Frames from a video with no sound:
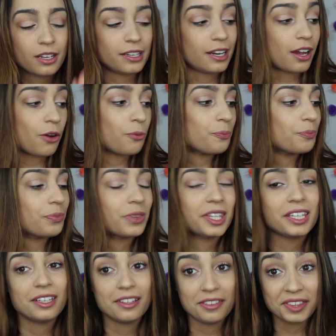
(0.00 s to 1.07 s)
Now,
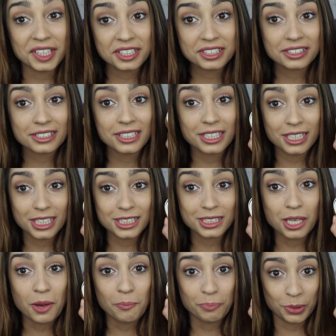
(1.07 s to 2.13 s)
this
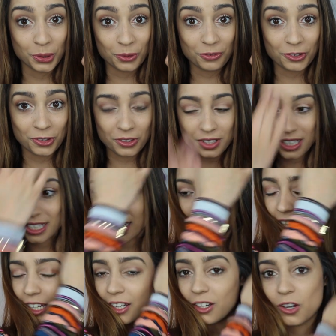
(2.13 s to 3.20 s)
is beautiful.
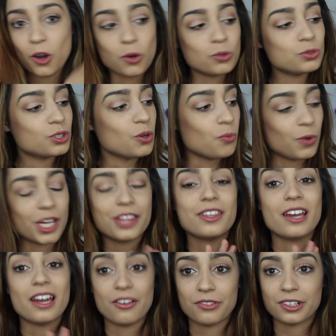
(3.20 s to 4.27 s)
It goes with
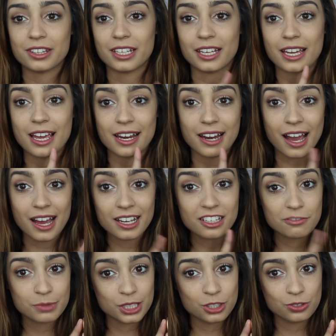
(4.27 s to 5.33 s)
everything. And I
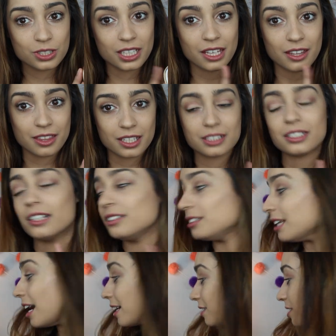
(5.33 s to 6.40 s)
have been using this a
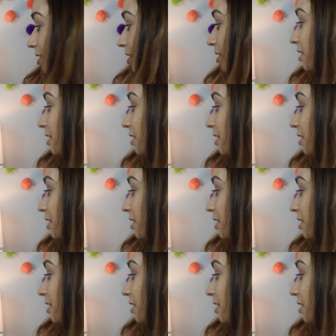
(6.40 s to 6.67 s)
lot